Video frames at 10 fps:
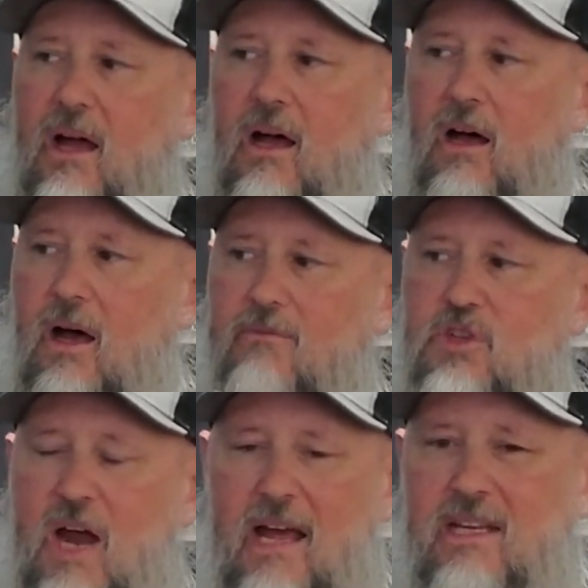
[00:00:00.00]
I've
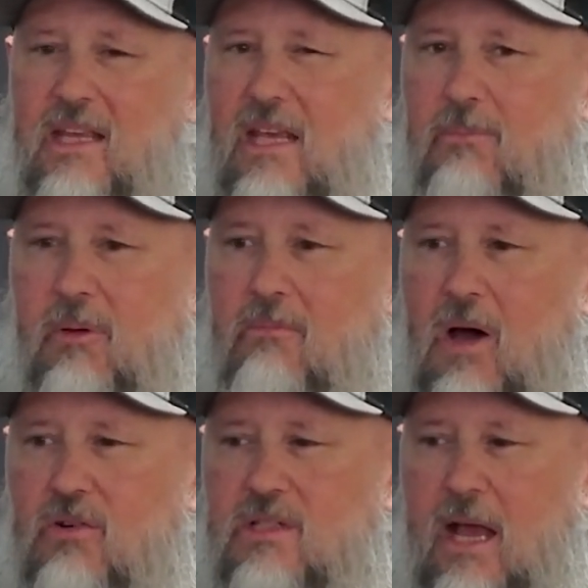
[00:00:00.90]
tried to keep it
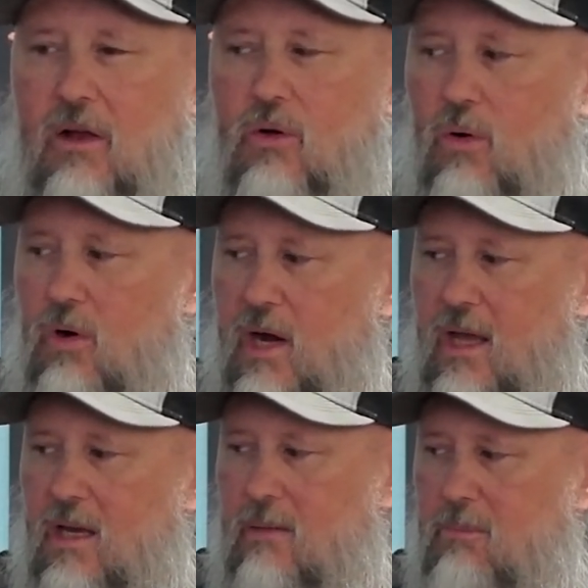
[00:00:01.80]
motorcycle
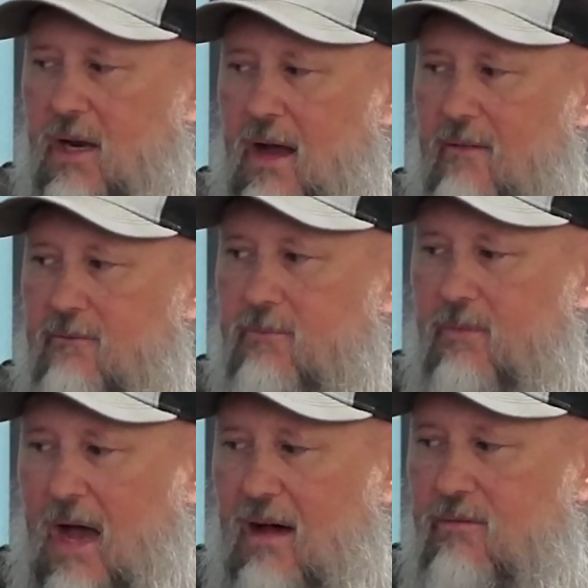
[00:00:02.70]
oriented, but
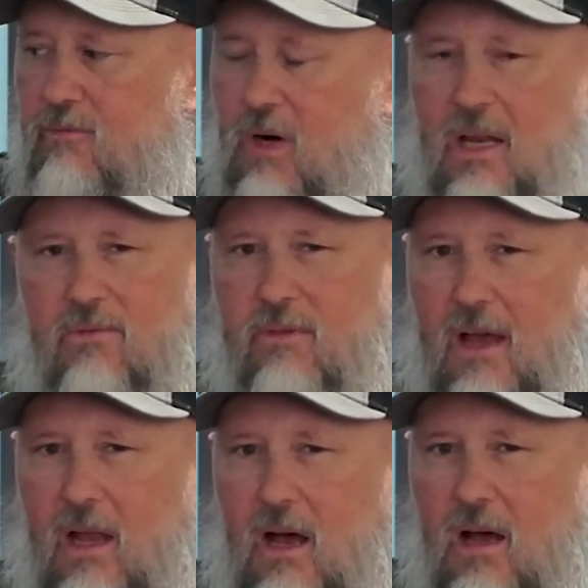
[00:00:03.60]
I've really
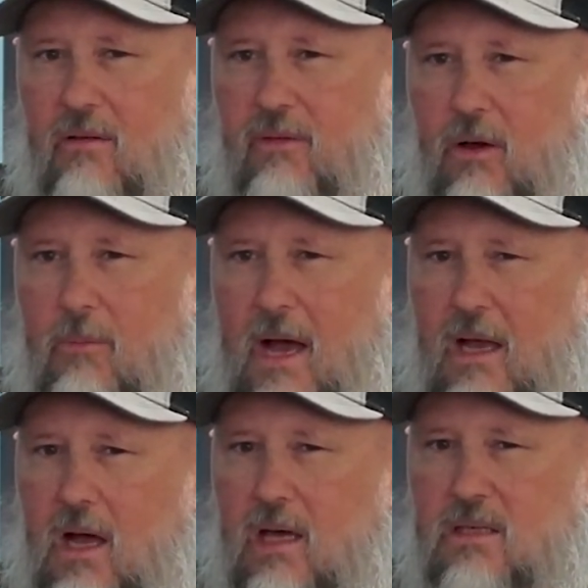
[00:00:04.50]
fell off on my
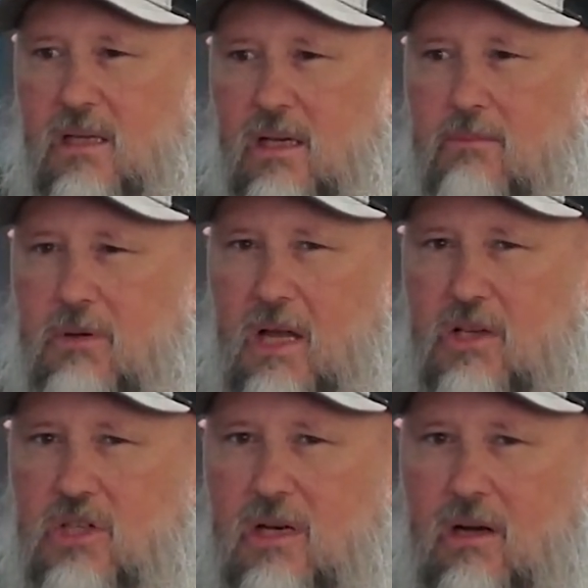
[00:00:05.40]
content
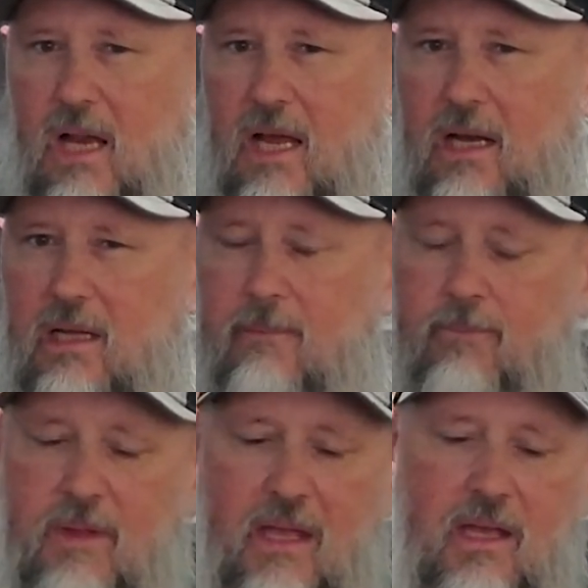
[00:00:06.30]
production here lately.
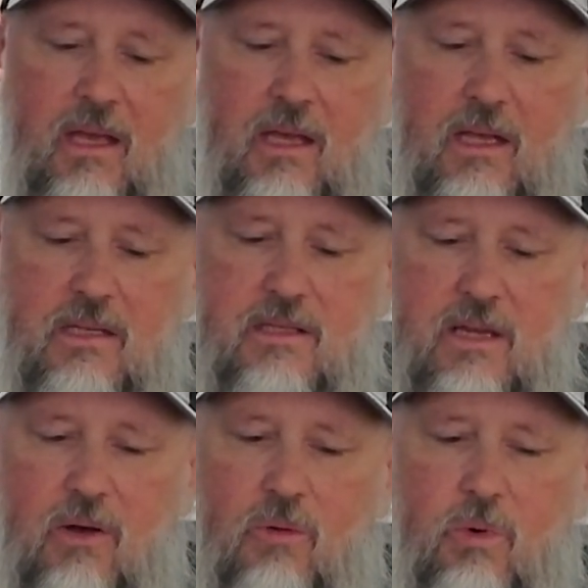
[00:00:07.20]

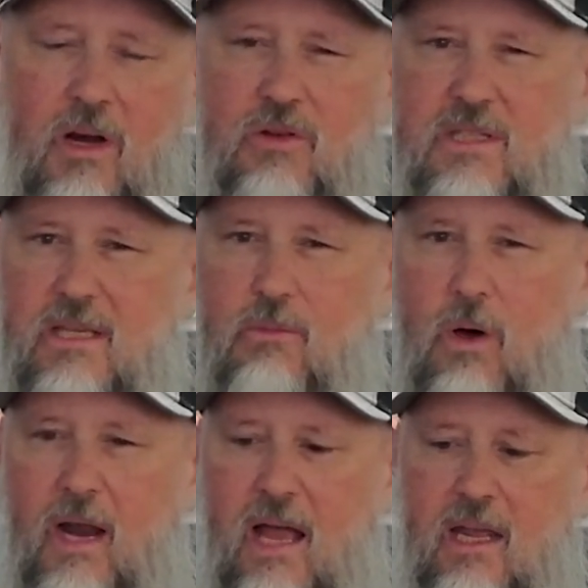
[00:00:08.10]
So we're going to see
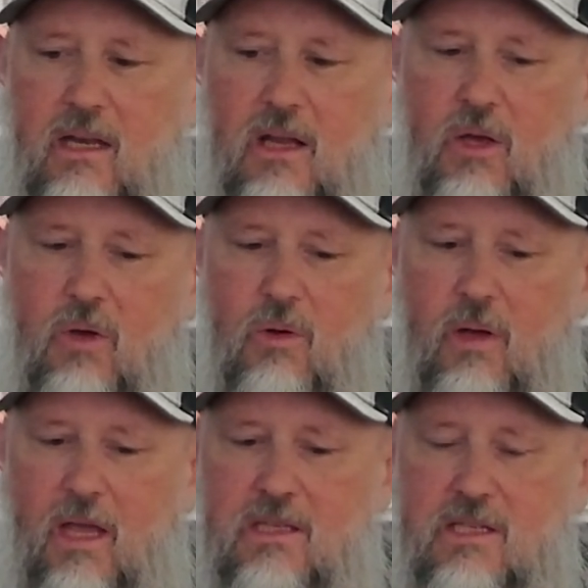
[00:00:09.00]
what I can
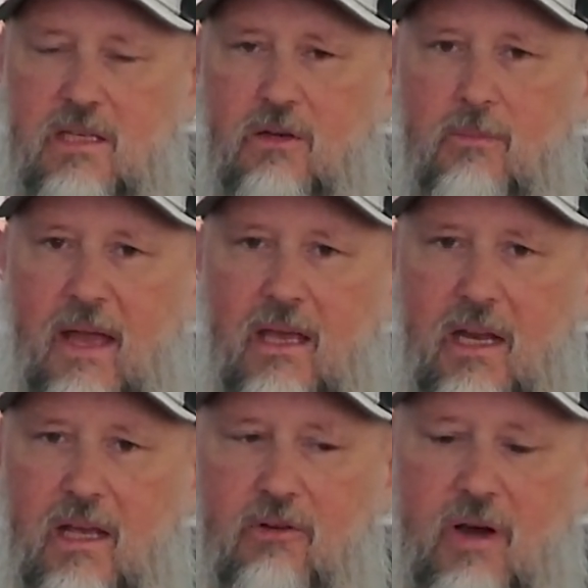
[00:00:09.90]
do and still make
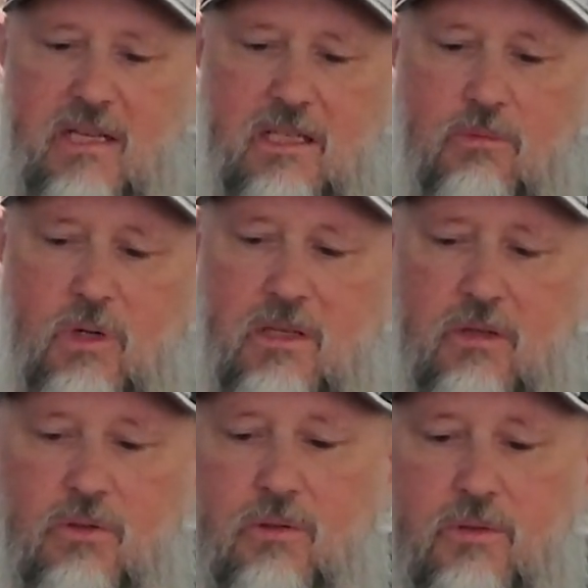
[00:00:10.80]
it interesting with
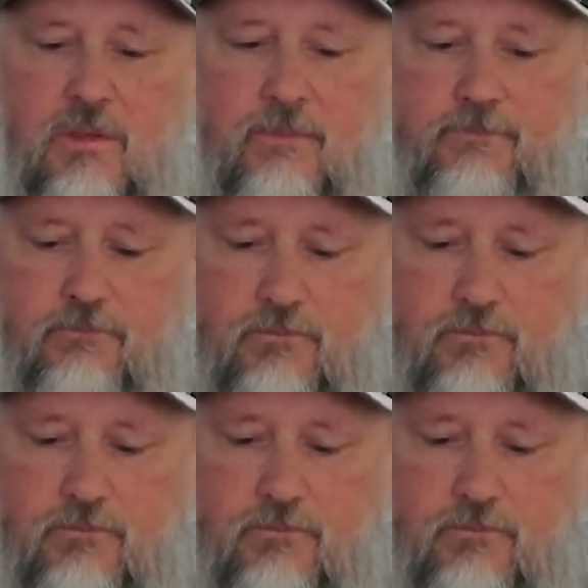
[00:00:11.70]
tools.